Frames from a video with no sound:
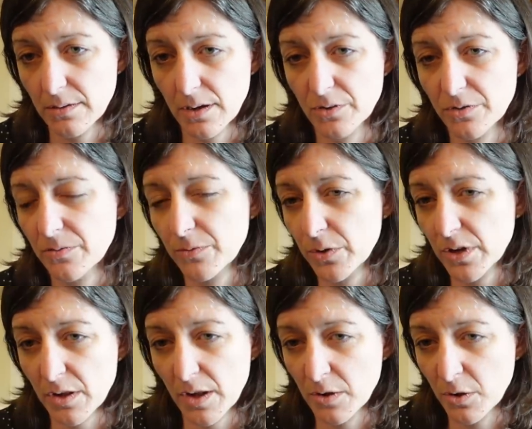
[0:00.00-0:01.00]
140
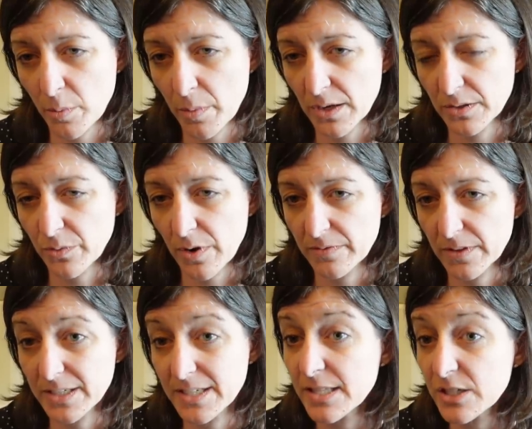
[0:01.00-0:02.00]
nautical miles
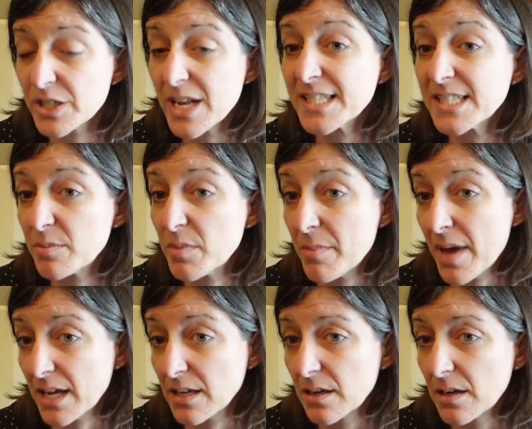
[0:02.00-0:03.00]
roughly. A decision has to be
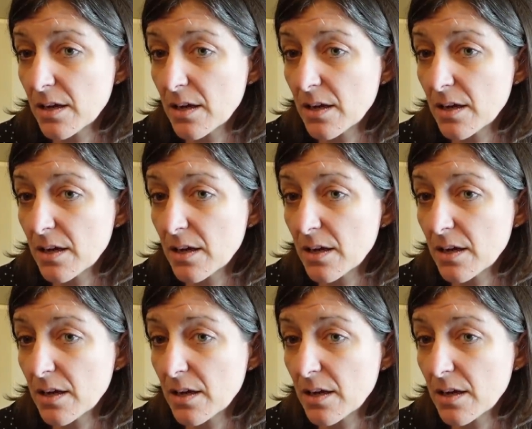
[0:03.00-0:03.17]
made.